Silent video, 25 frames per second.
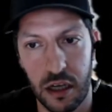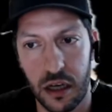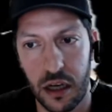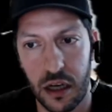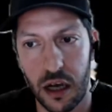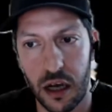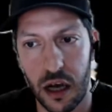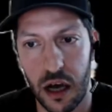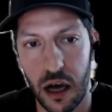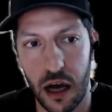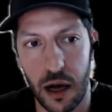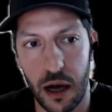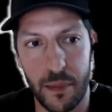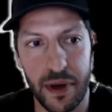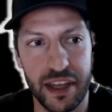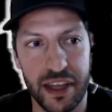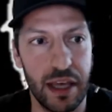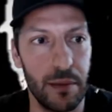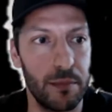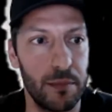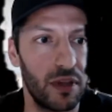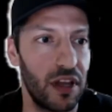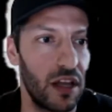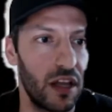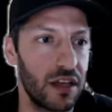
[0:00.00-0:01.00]
Um, and
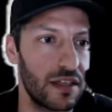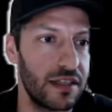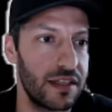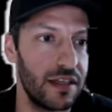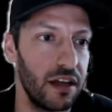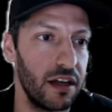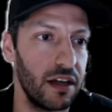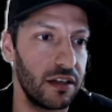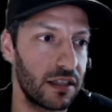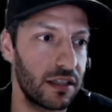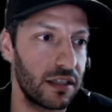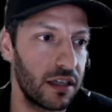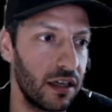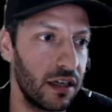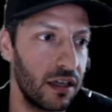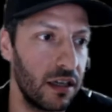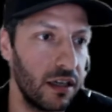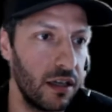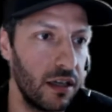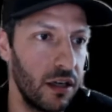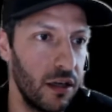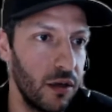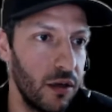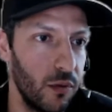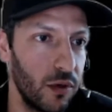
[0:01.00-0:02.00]
then Plus Delta,
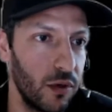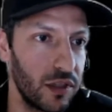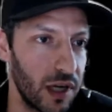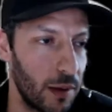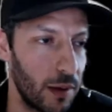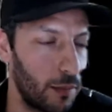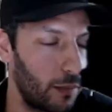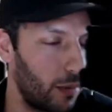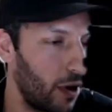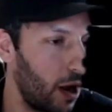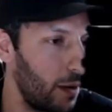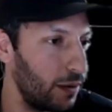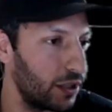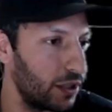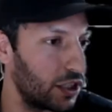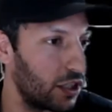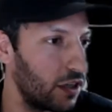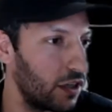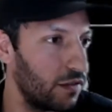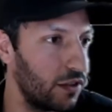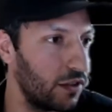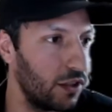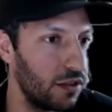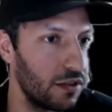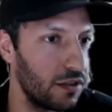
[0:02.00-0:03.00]
which I probably should
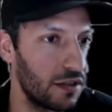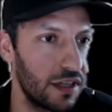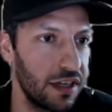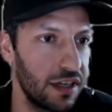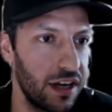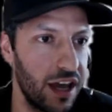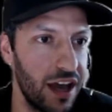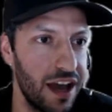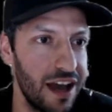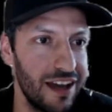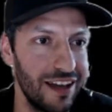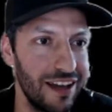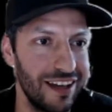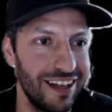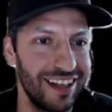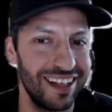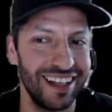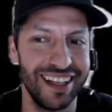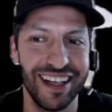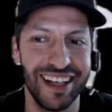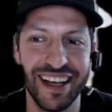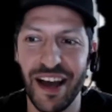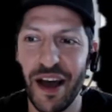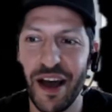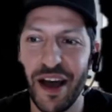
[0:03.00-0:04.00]
have used today,
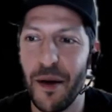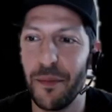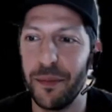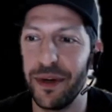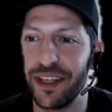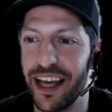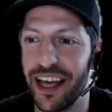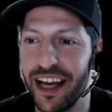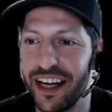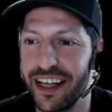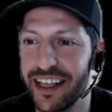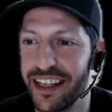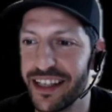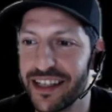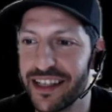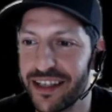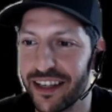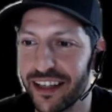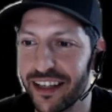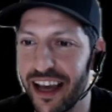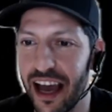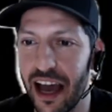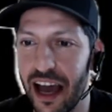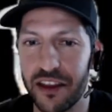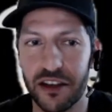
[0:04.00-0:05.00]
but that is to
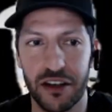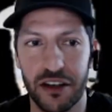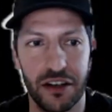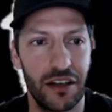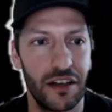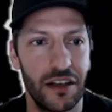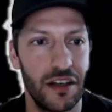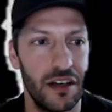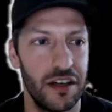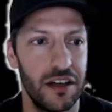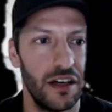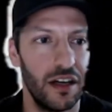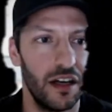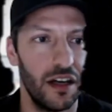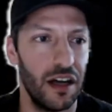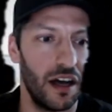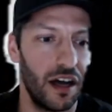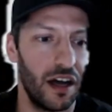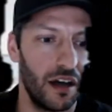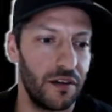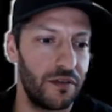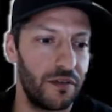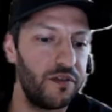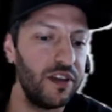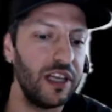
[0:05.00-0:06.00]
gather
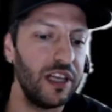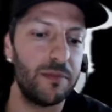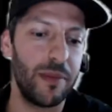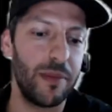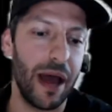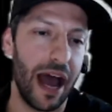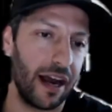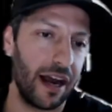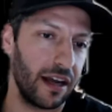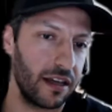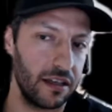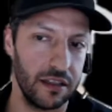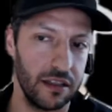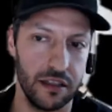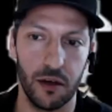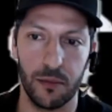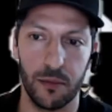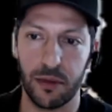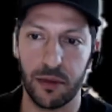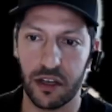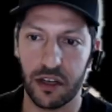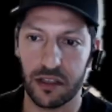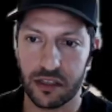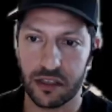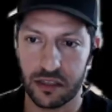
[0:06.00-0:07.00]
uh, feedback, you know,
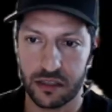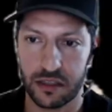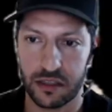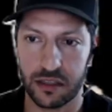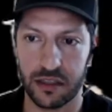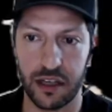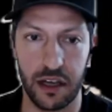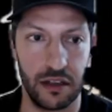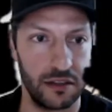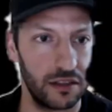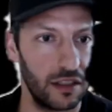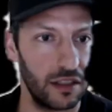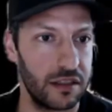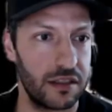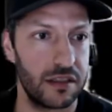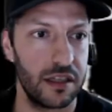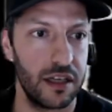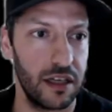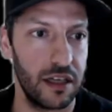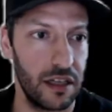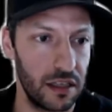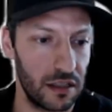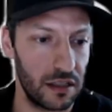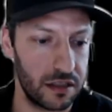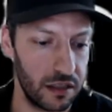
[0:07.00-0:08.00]
Plus Deltas,
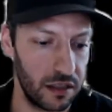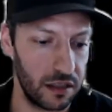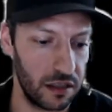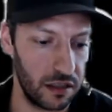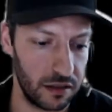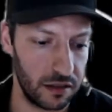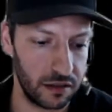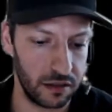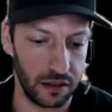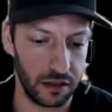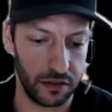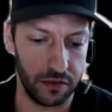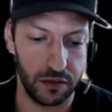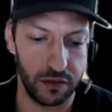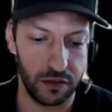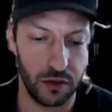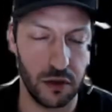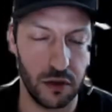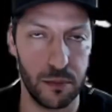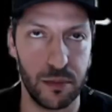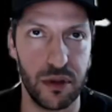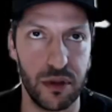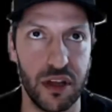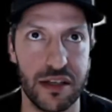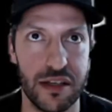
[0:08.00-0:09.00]
and it's a, you know, if you go
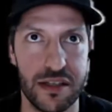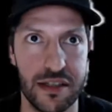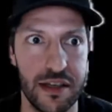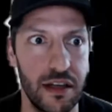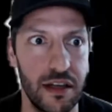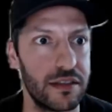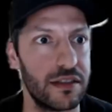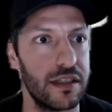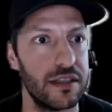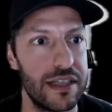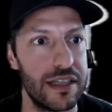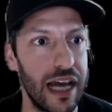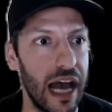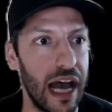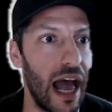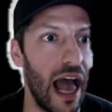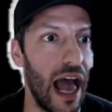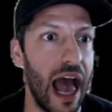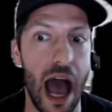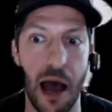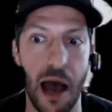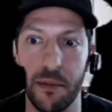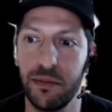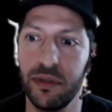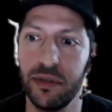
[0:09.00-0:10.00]
to plus delta dot
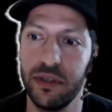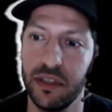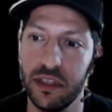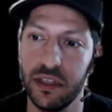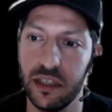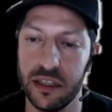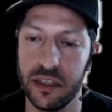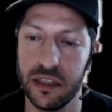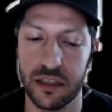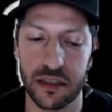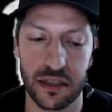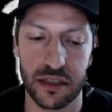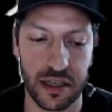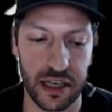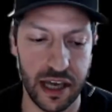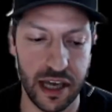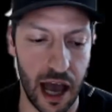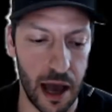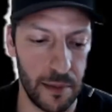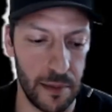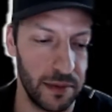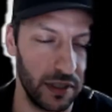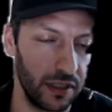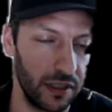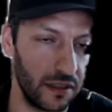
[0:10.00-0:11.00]
app is the
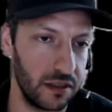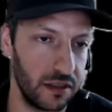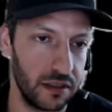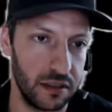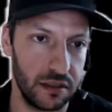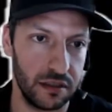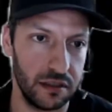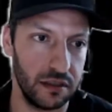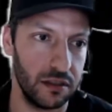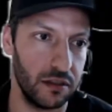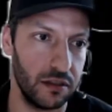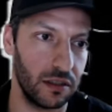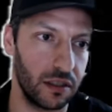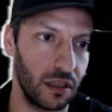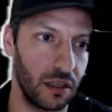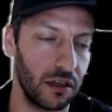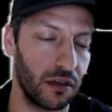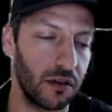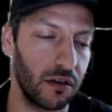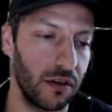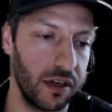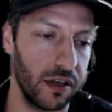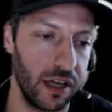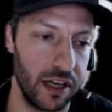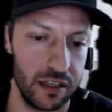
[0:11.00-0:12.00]
app, and, you know, you can
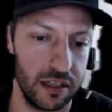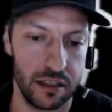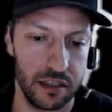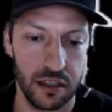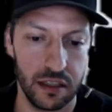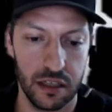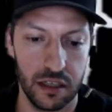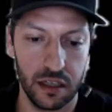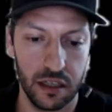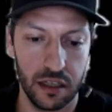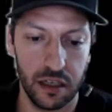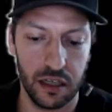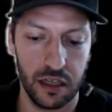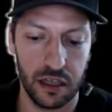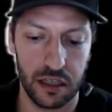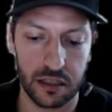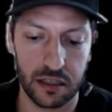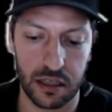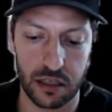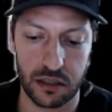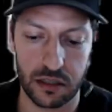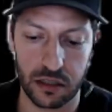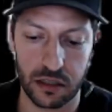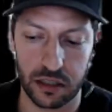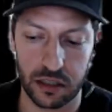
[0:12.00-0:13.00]
create
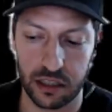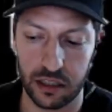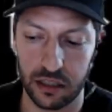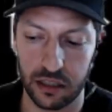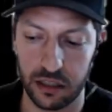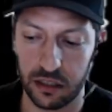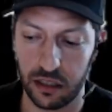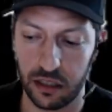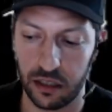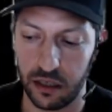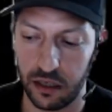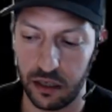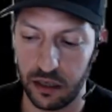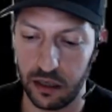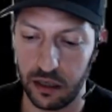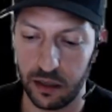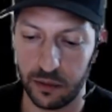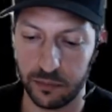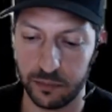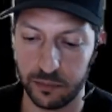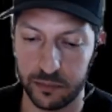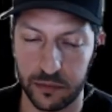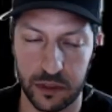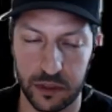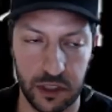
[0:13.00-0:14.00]
essentially,
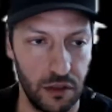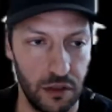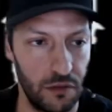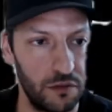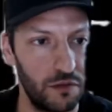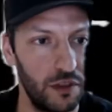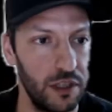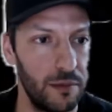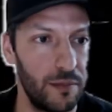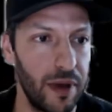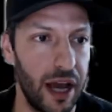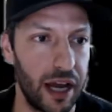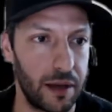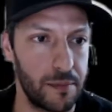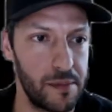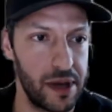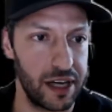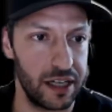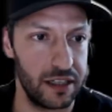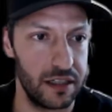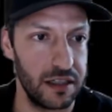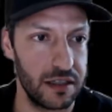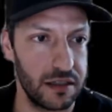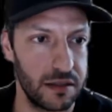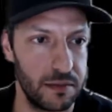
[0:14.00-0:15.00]
um, you know, feedback
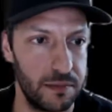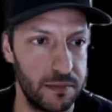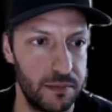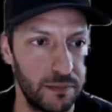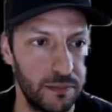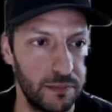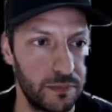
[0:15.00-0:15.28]
mechanism